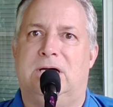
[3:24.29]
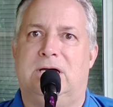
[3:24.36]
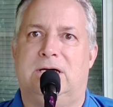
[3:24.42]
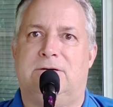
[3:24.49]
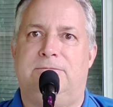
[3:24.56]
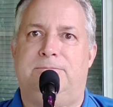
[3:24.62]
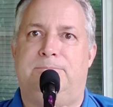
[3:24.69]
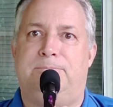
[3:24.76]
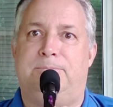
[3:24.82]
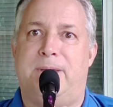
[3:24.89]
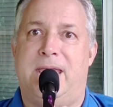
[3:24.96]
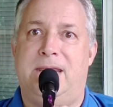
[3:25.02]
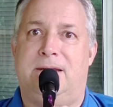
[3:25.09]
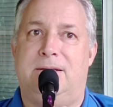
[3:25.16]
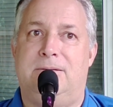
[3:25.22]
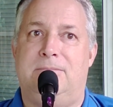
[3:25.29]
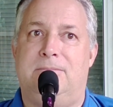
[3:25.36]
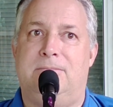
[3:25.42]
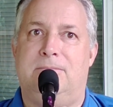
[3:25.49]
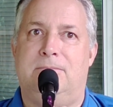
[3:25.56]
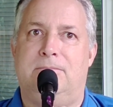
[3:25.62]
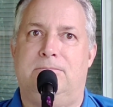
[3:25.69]
of
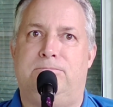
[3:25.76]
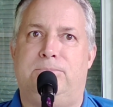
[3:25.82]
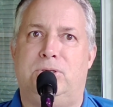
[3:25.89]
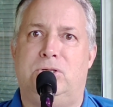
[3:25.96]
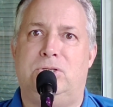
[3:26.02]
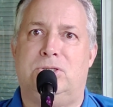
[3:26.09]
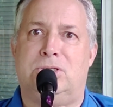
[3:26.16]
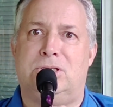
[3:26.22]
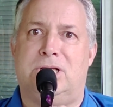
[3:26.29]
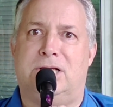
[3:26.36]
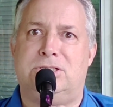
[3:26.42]
butyl